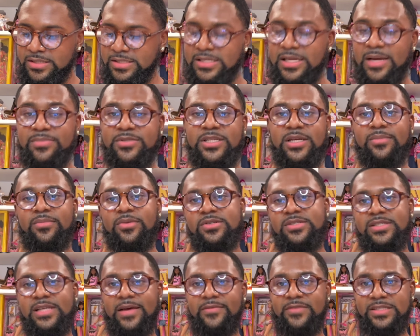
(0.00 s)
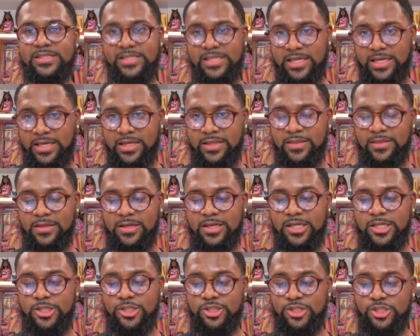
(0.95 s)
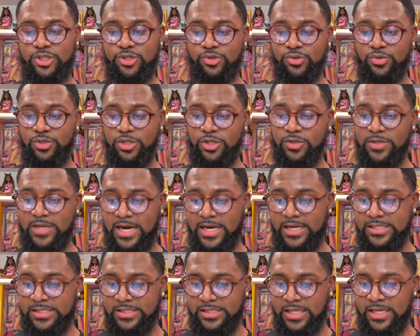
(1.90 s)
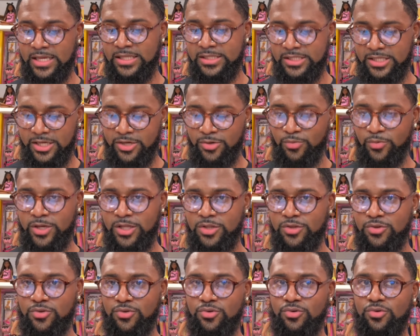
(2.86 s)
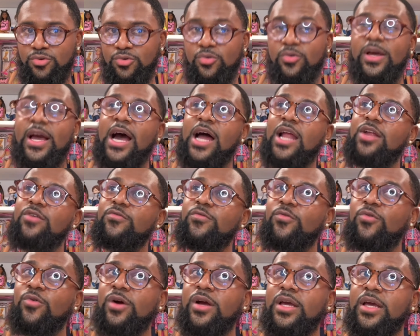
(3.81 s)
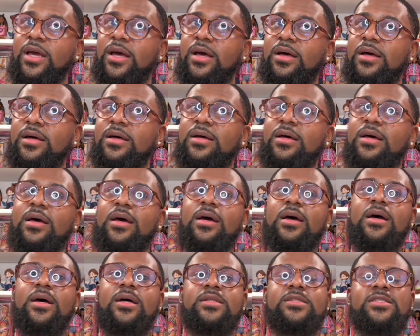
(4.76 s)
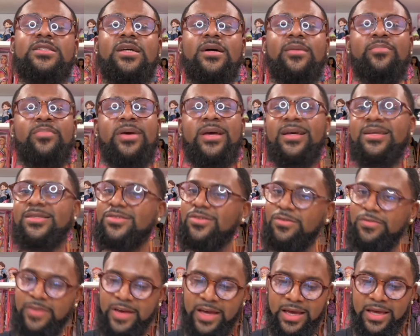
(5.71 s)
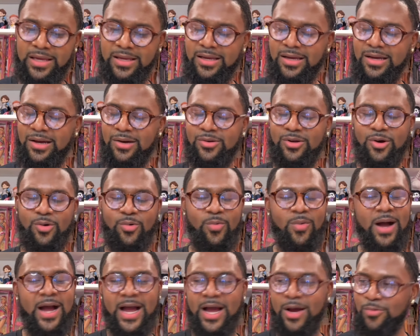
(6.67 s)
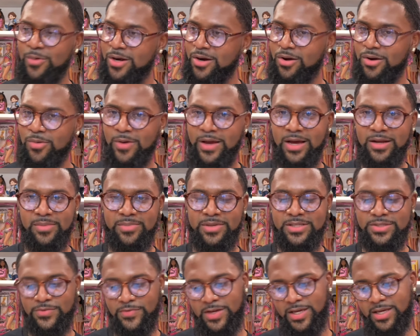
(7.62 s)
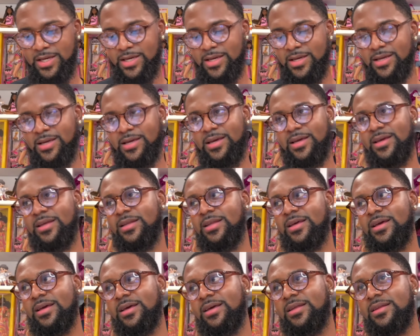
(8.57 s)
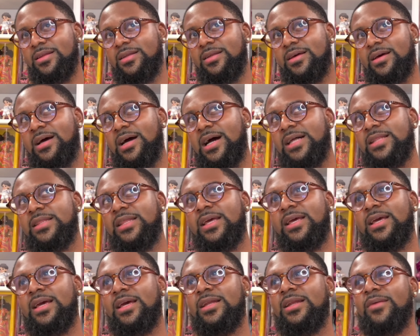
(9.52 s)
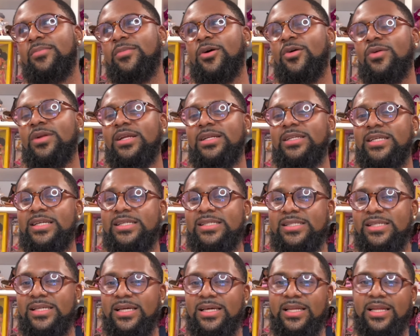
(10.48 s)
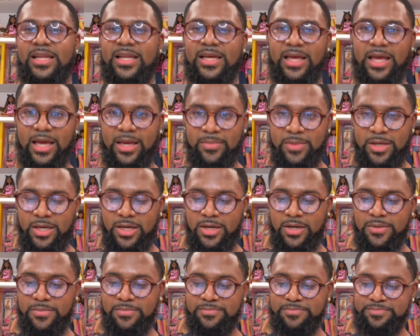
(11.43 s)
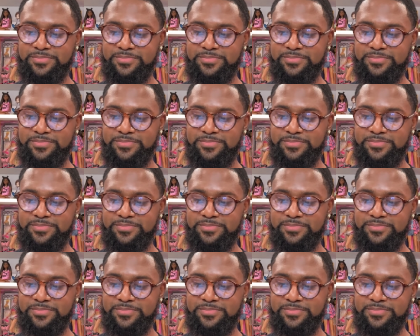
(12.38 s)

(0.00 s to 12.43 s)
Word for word: September 17th to the United States. It went through California to Pennsylvania. I don't know why it went all the way out to Pennsylvania. And then I think it ended up going to DC and then it came here.